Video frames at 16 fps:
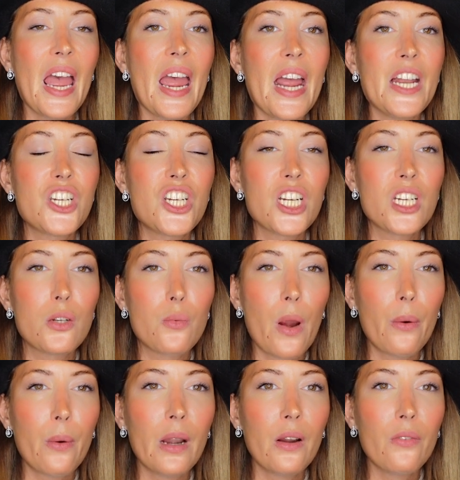And she's
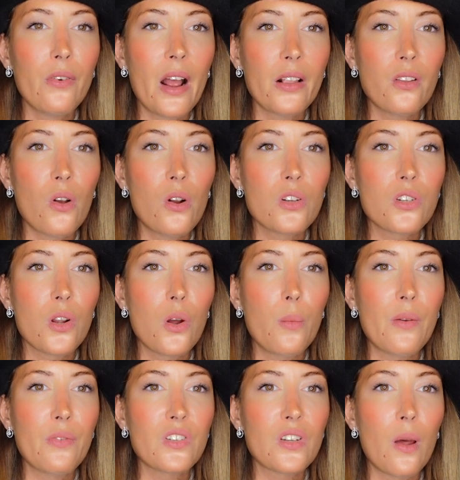wearing that also
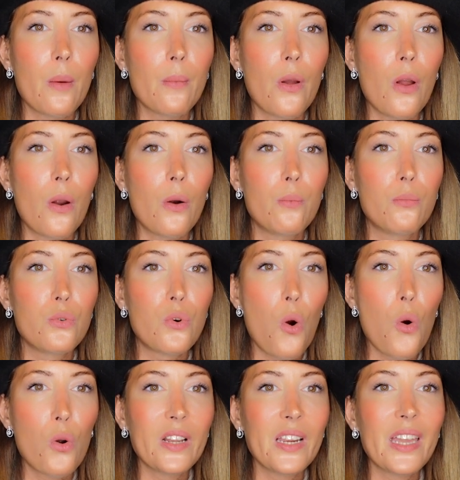with some
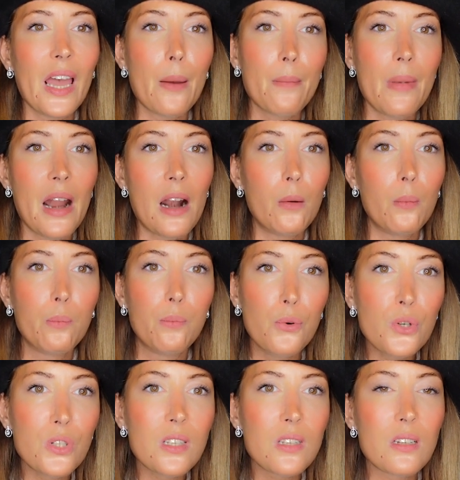brown camel
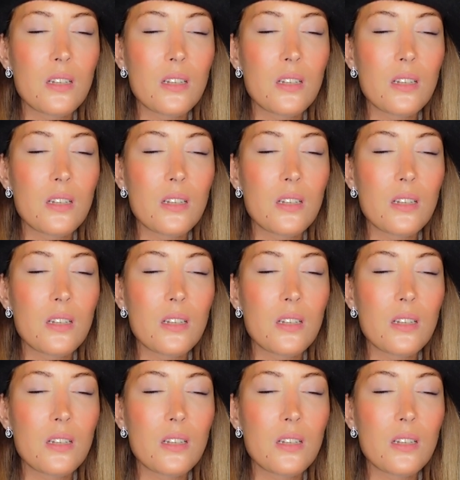boots.